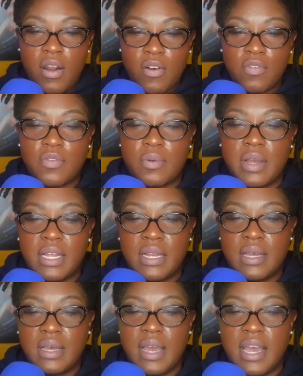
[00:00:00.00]
over
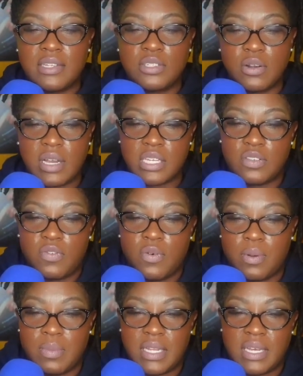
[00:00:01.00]
it, and
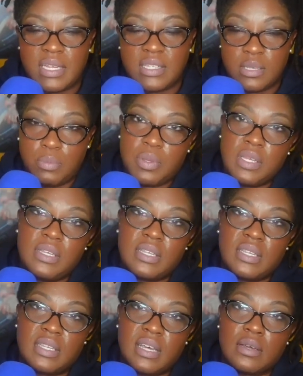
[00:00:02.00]
transform it into
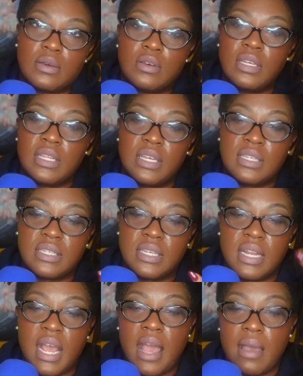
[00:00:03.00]
peace and goodness
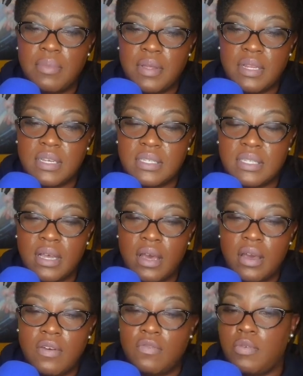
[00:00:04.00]
and happiness
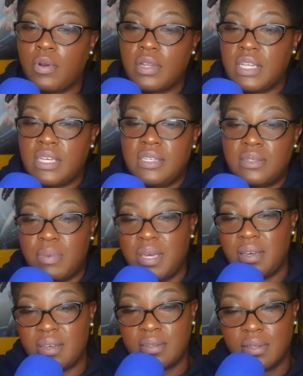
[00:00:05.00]
for these
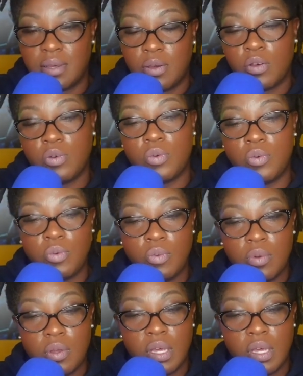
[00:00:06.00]
men who,